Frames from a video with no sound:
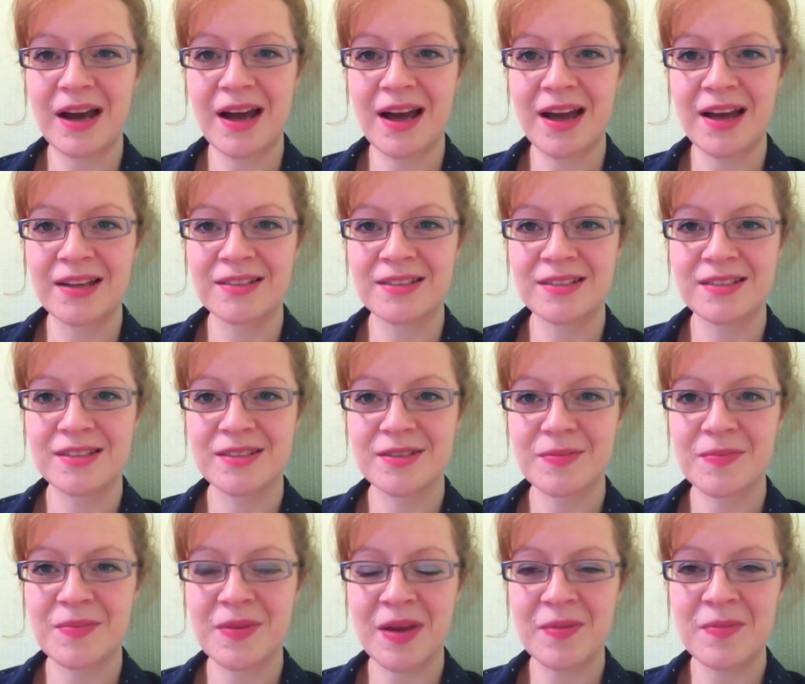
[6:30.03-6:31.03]
And
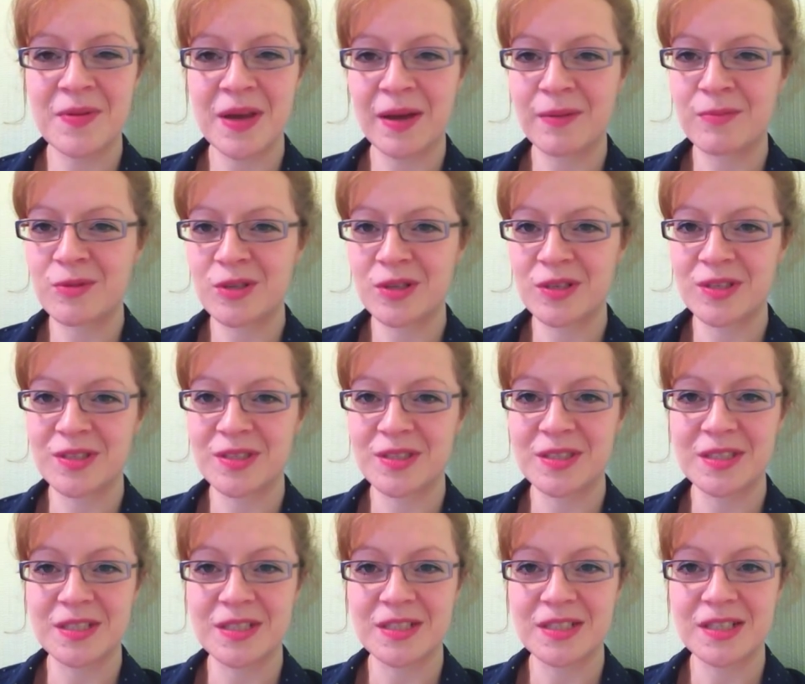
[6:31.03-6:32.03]
maybe I'm
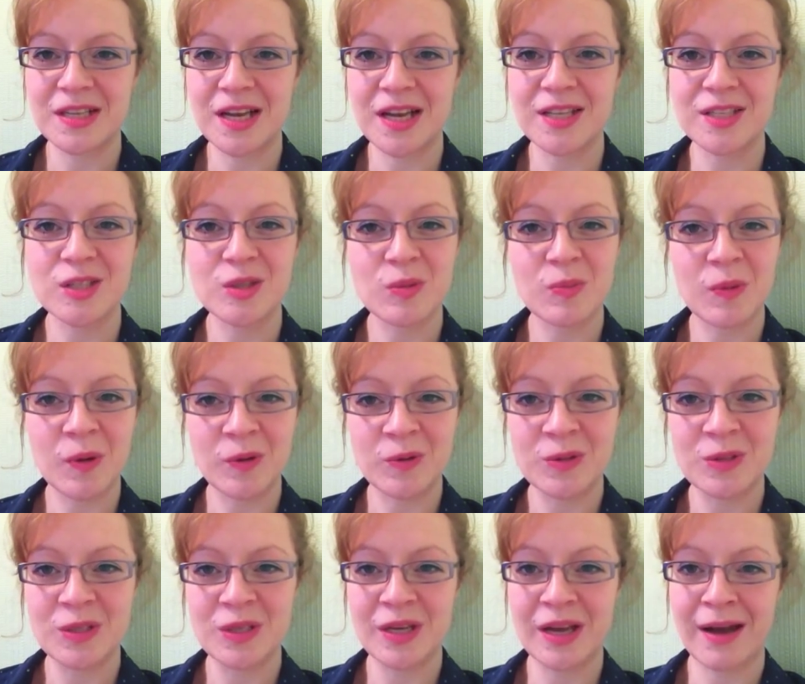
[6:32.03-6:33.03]
just
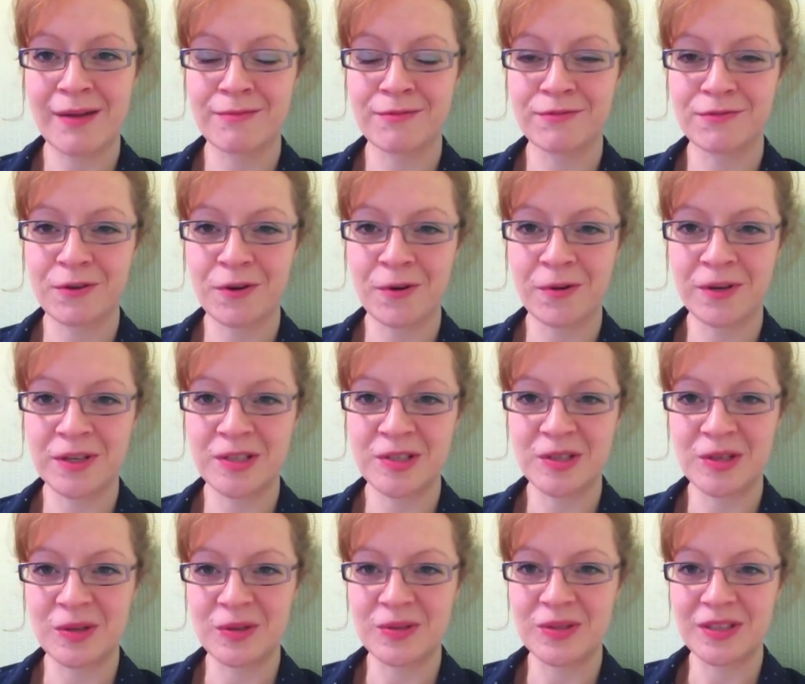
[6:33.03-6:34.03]
supposed to come forward
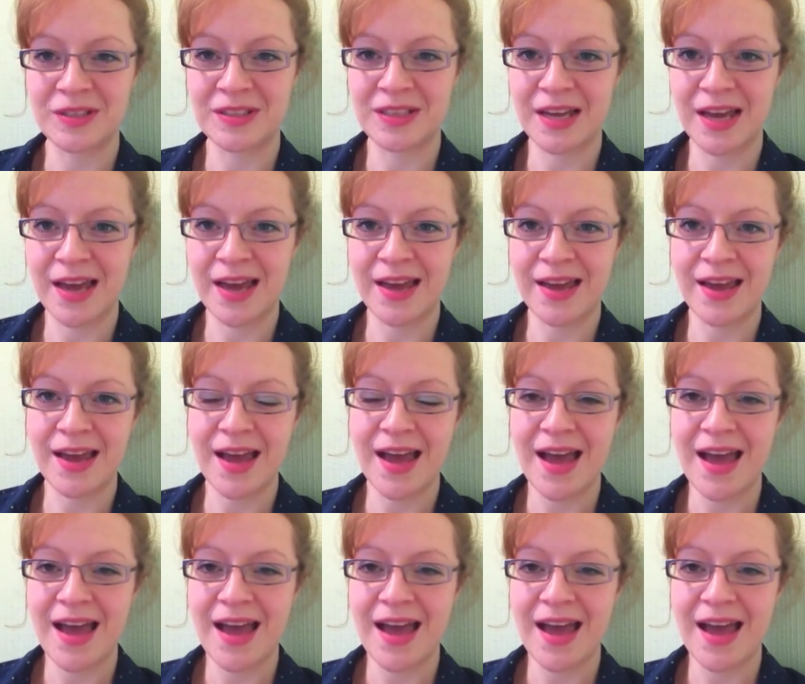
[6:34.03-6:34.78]
to you today